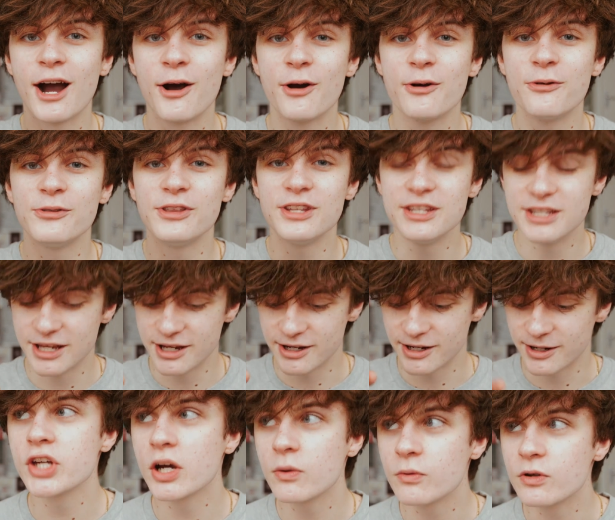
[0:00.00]
out of the
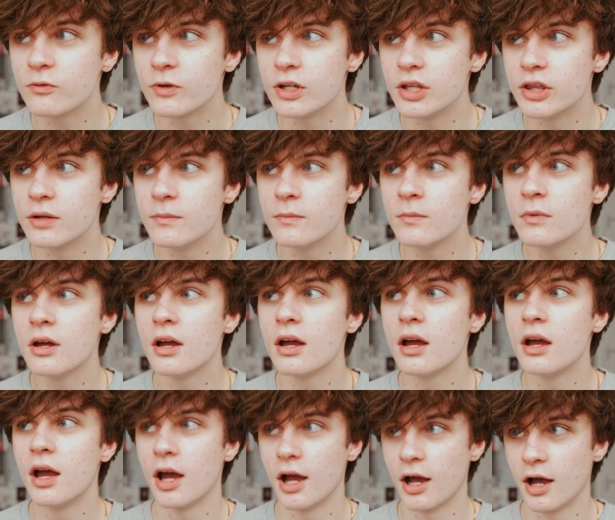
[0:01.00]
year. Shall we read them
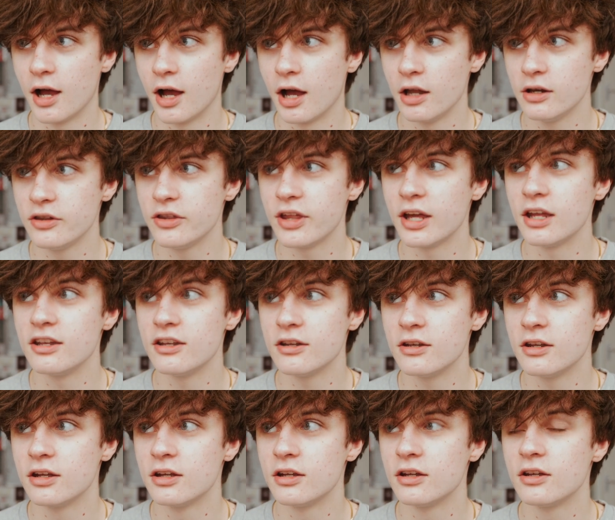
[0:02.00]
and
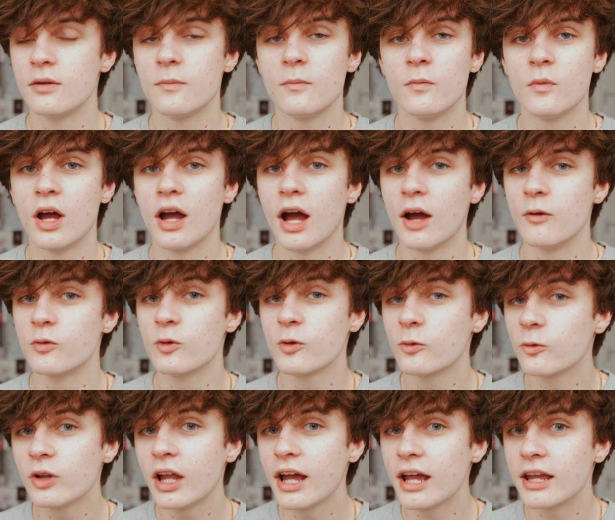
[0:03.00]
then
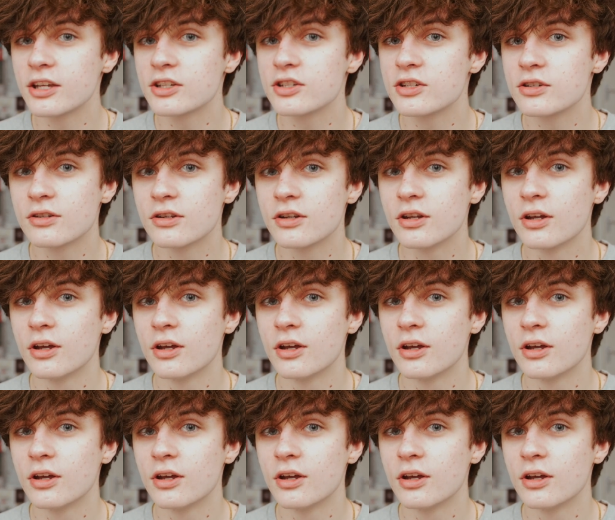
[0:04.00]
reflect?